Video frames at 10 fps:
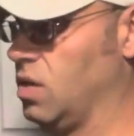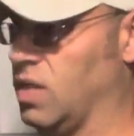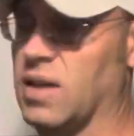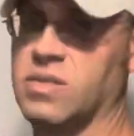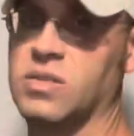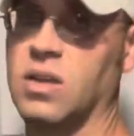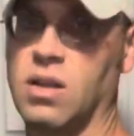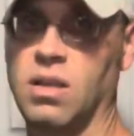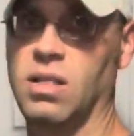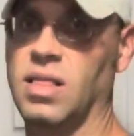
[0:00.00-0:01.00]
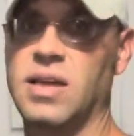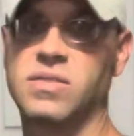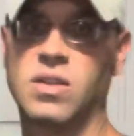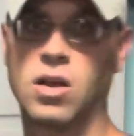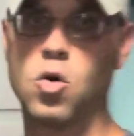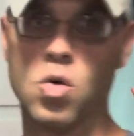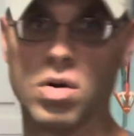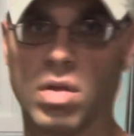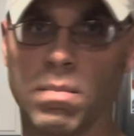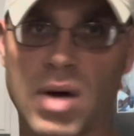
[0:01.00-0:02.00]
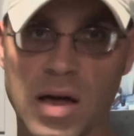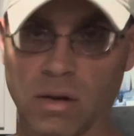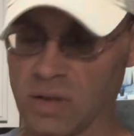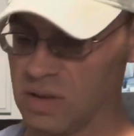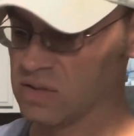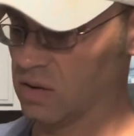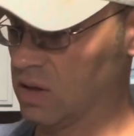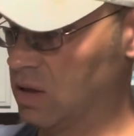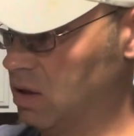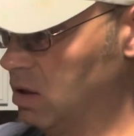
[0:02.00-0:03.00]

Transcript: less than a quarter of the bottle easily.